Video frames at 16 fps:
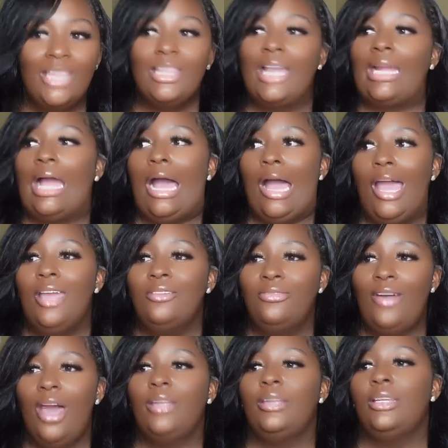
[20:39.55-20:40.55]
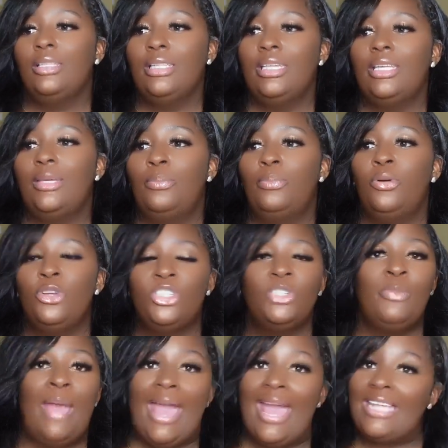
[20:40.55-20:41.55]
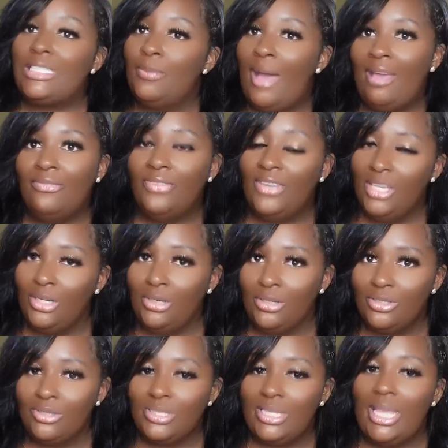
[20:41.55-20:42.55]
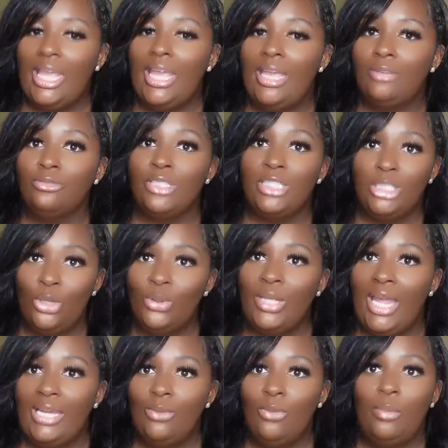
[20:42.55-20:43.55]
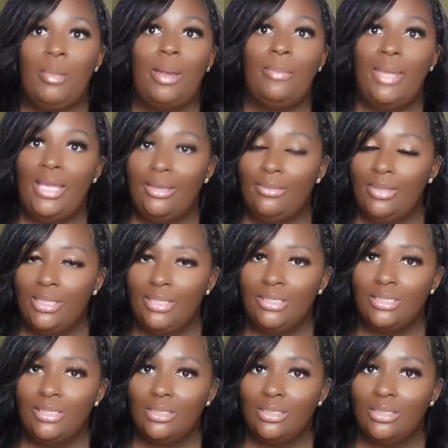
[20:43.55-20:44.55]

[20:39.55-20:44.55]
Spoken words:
Like, I finally pushed past my fears and relocated with my babies.